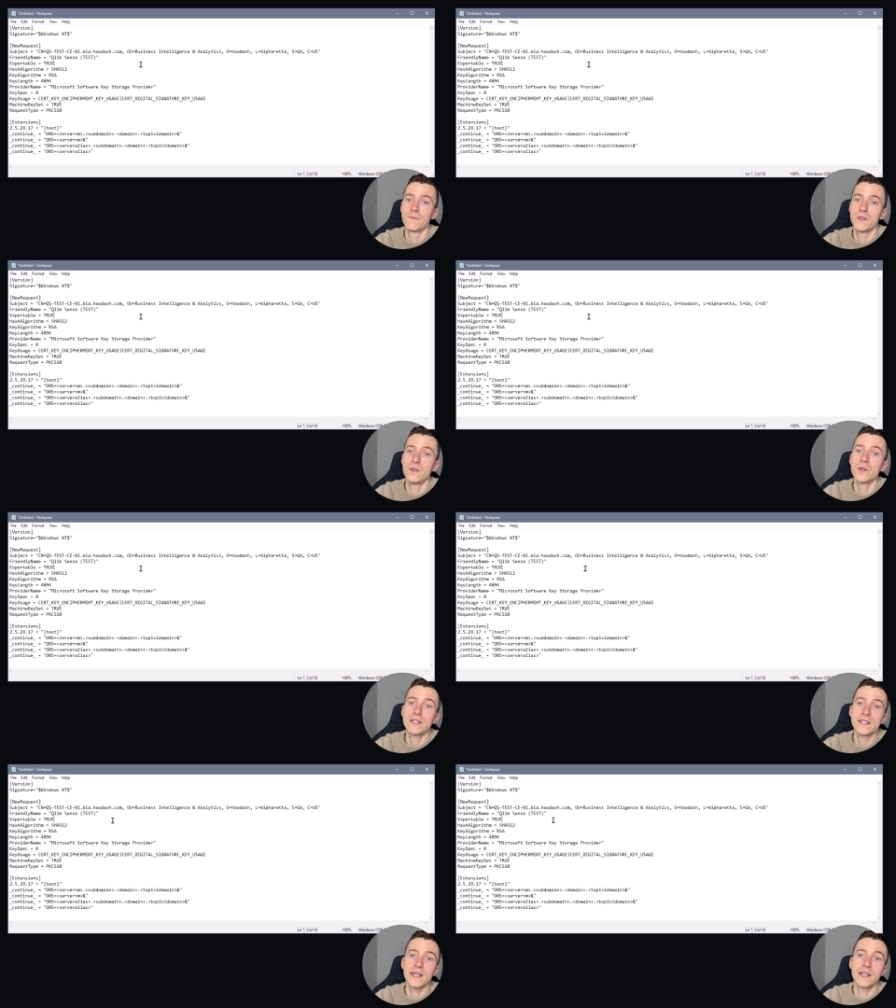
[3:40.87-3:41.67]
You can
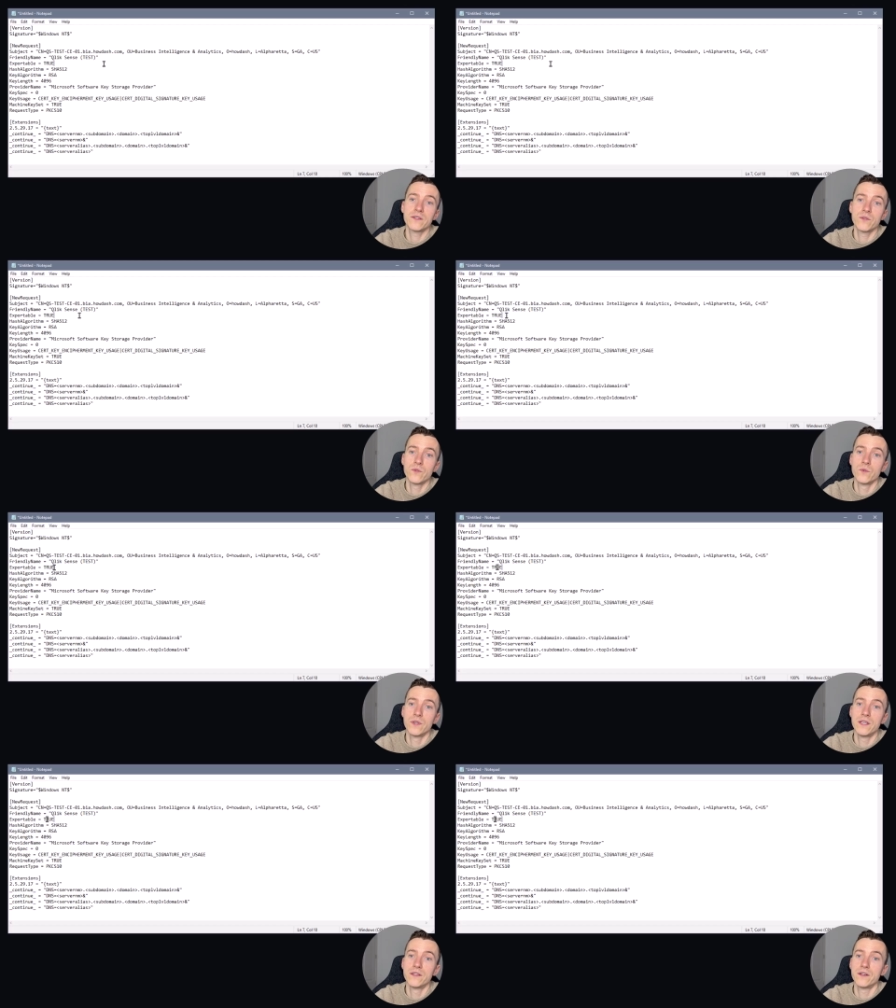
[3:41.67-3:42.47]
set it to
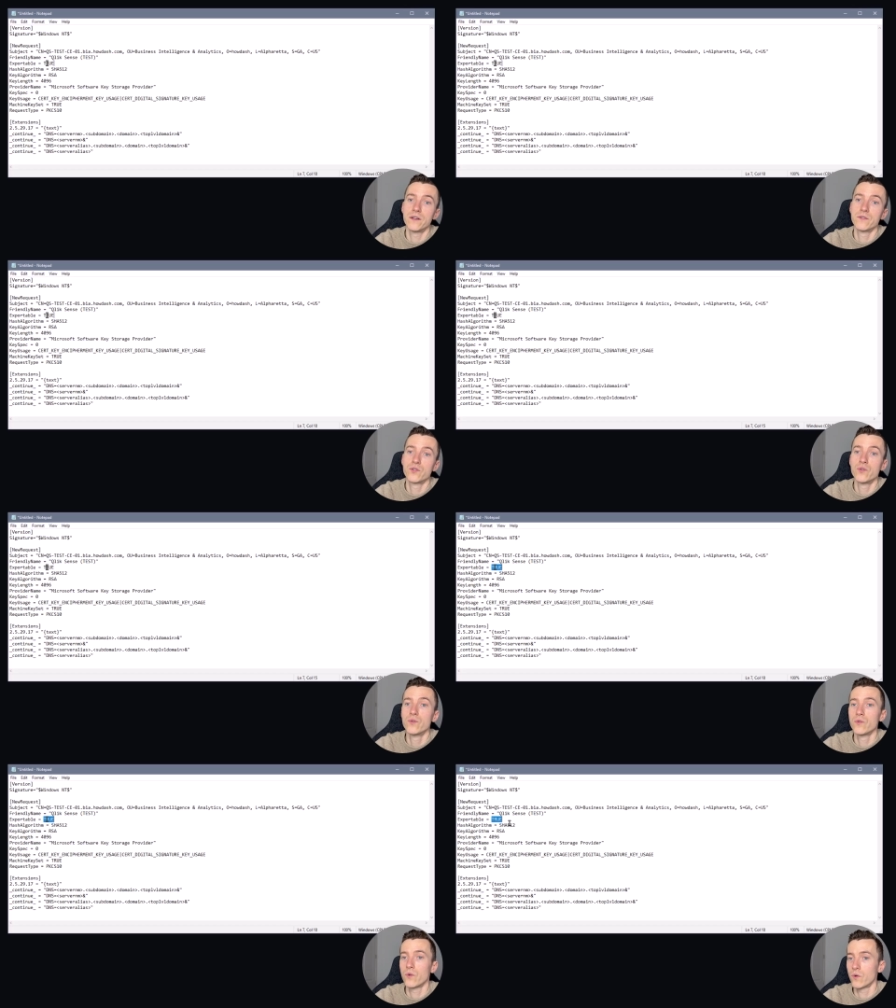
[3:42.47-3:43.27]
either
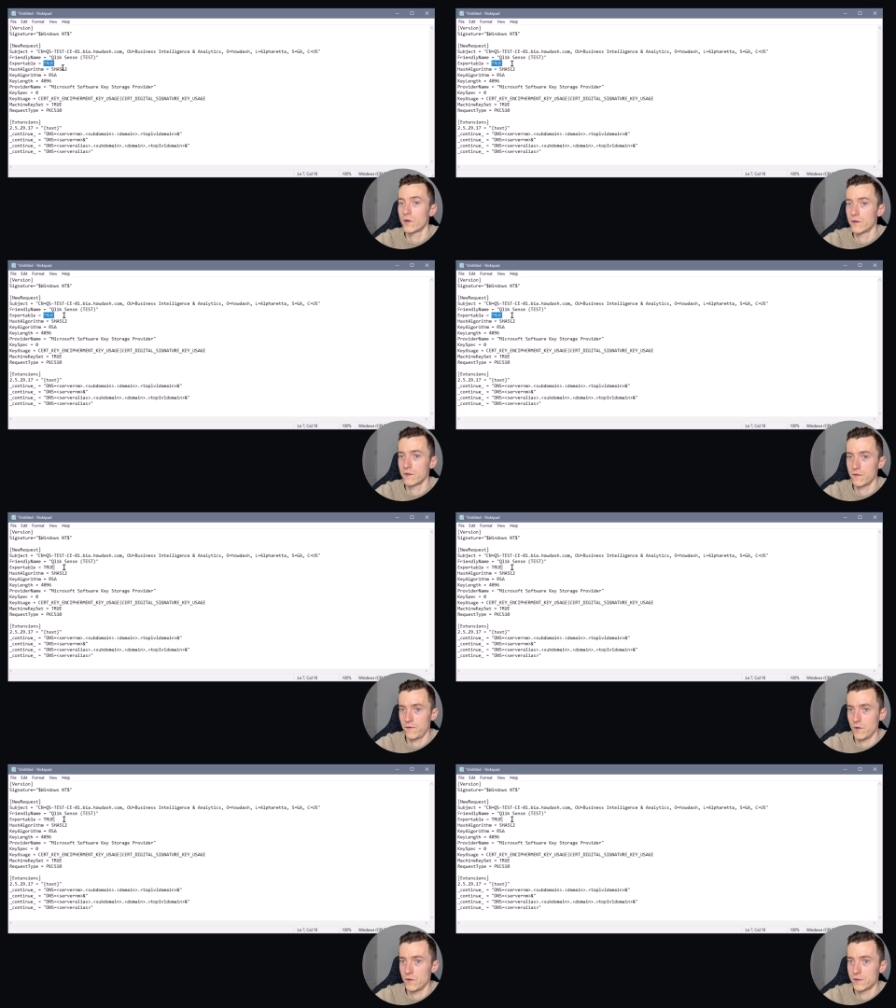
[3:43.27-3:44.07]
true or
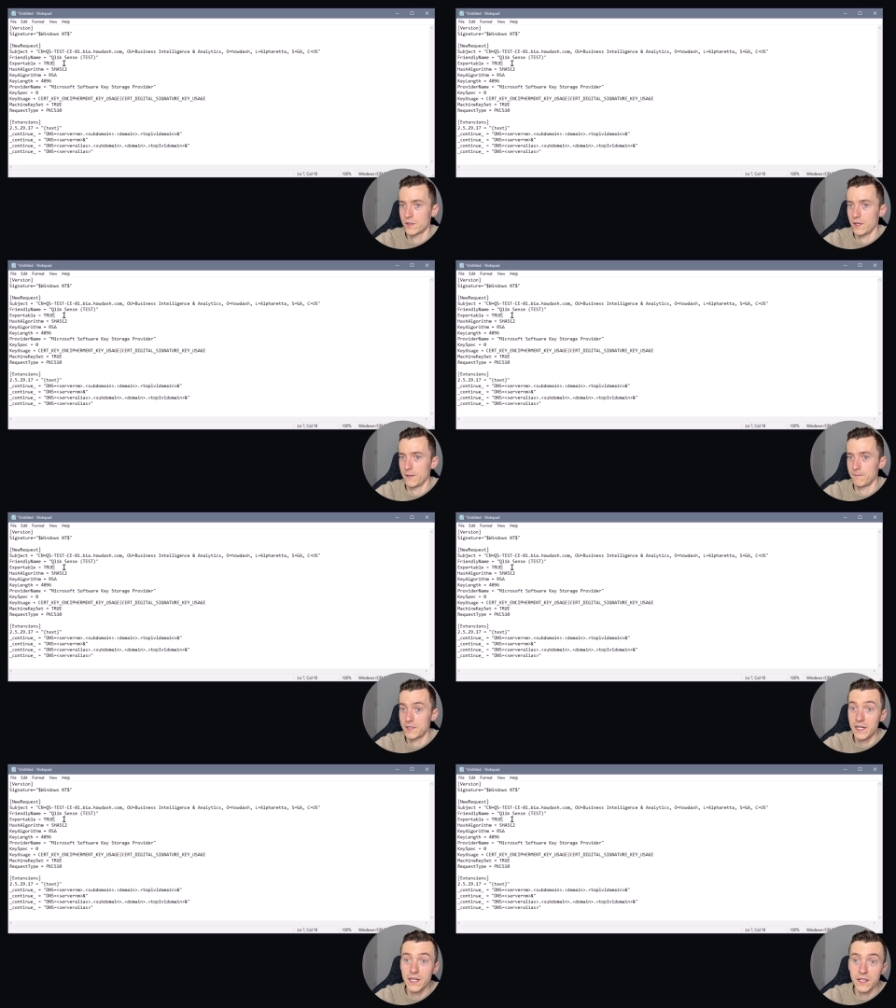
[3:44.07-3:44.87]
false.
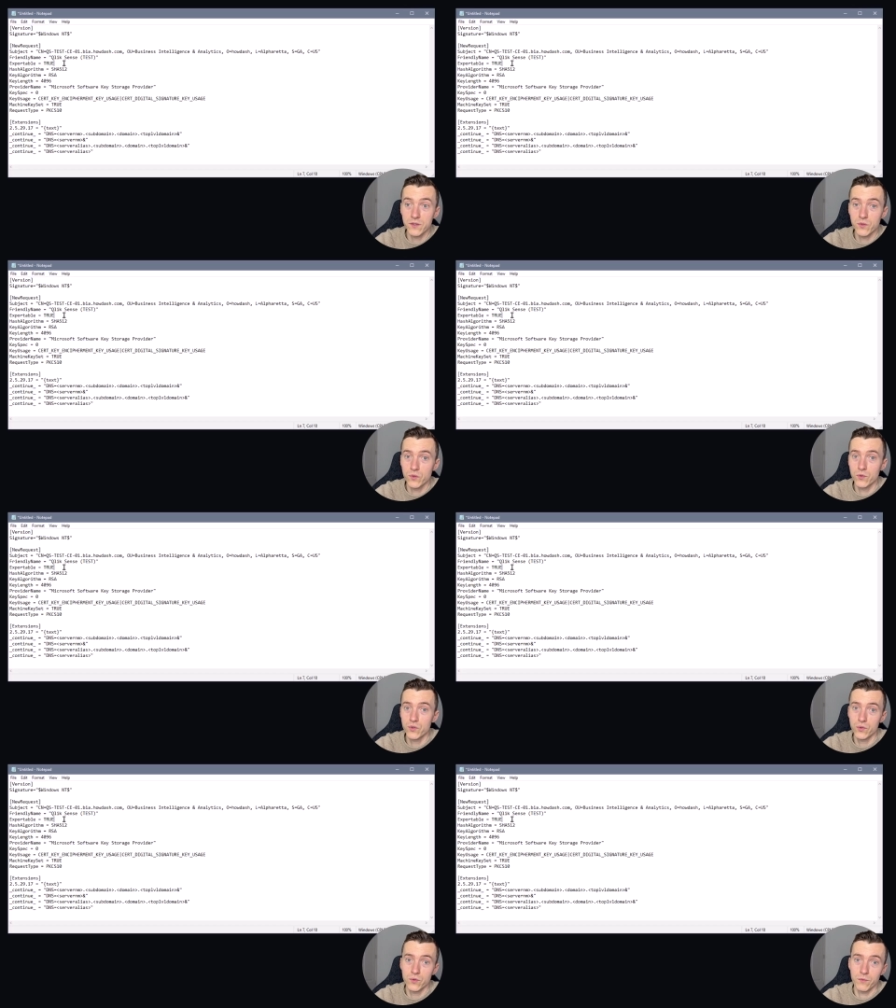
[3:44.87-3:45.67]
Setting it to
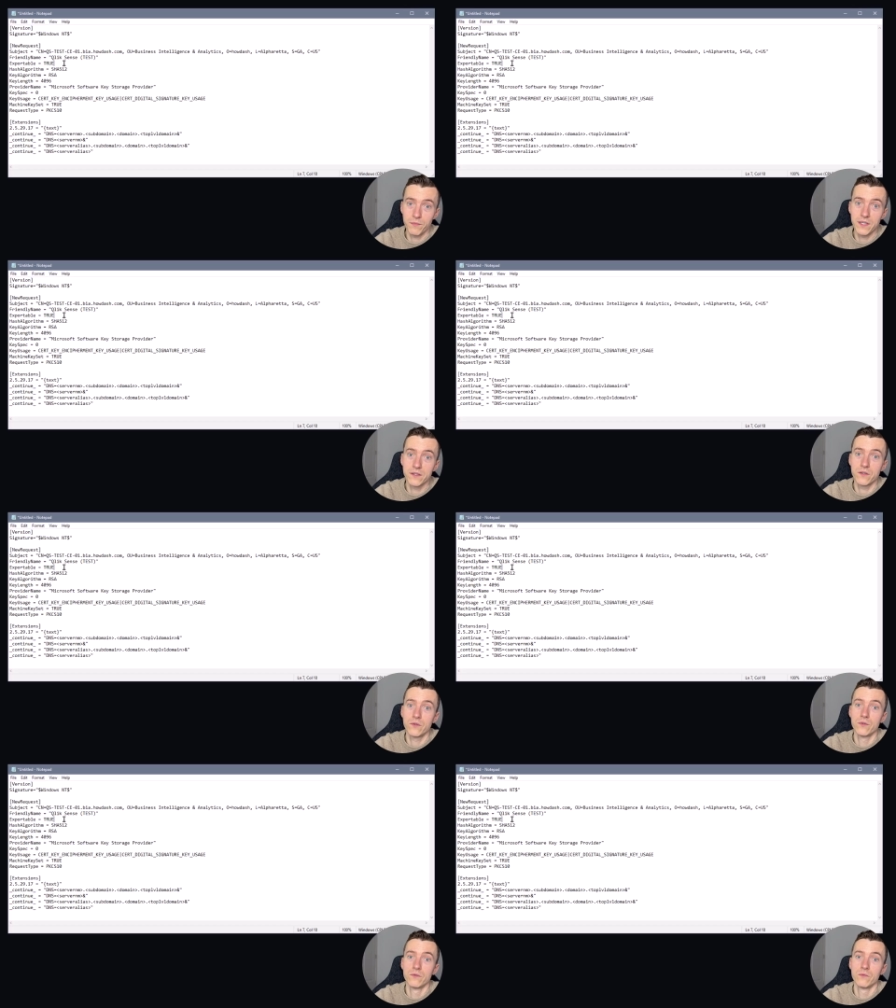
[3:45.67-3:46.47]
true means
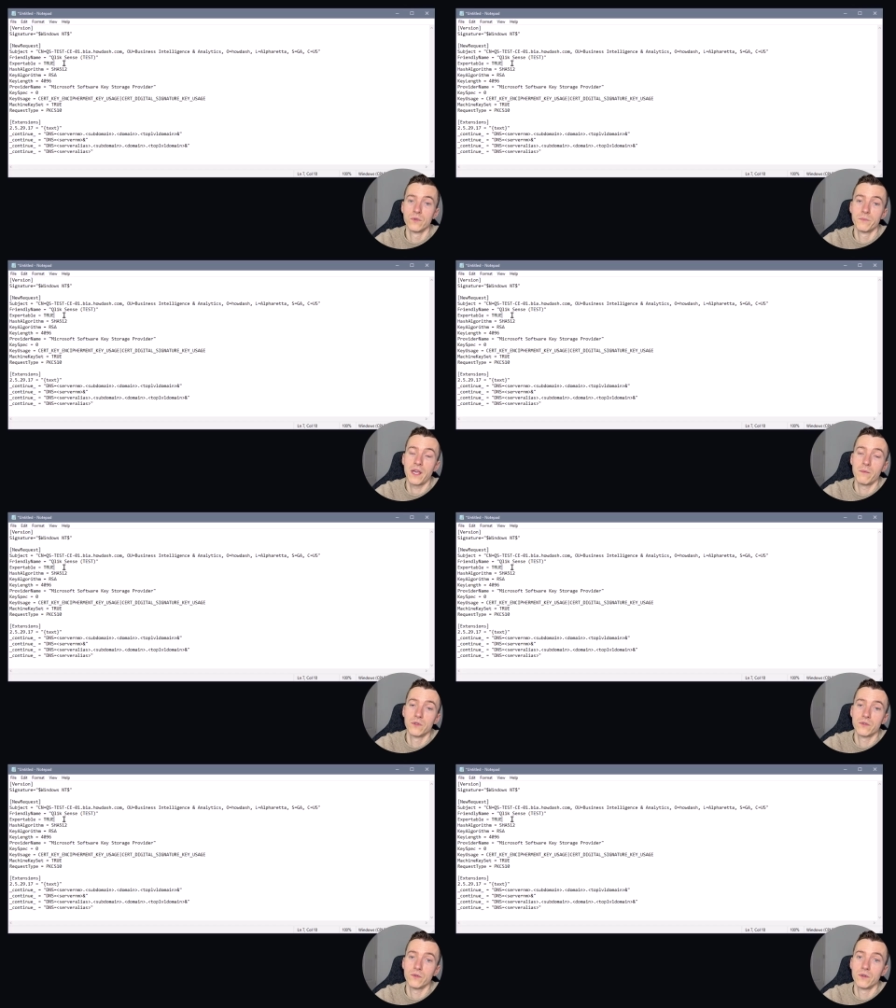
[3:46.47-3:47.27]
you will be able
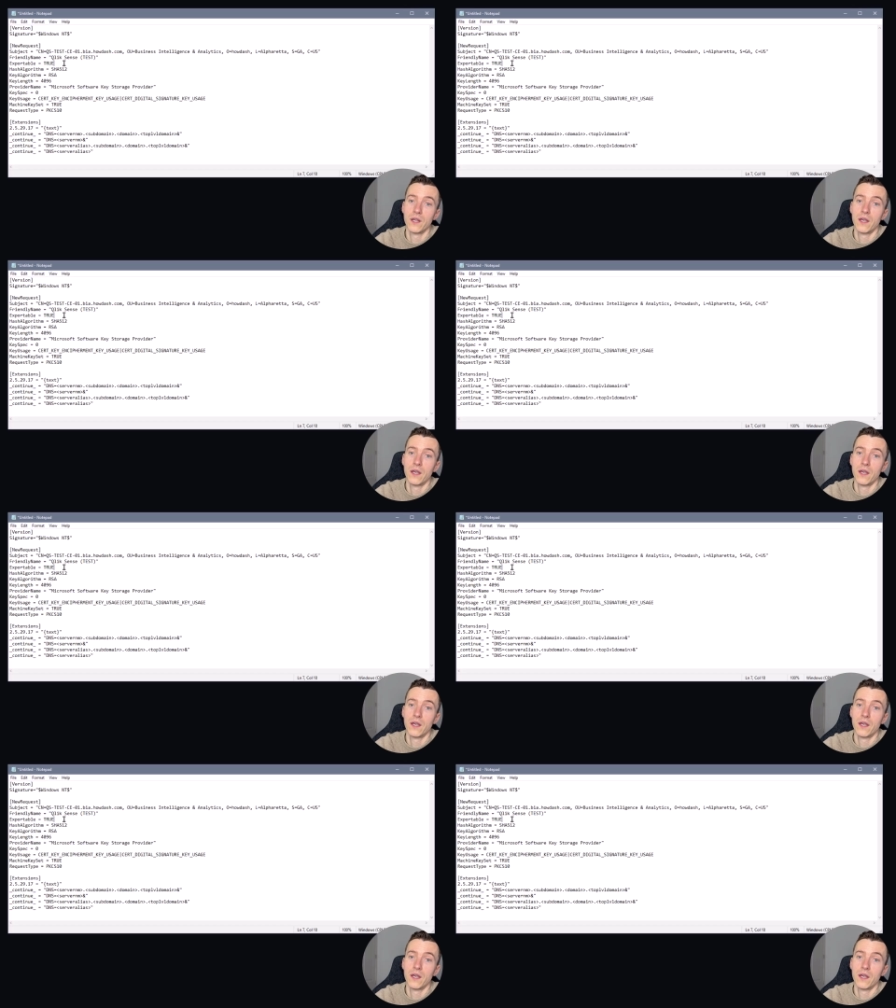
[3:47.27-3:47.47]
to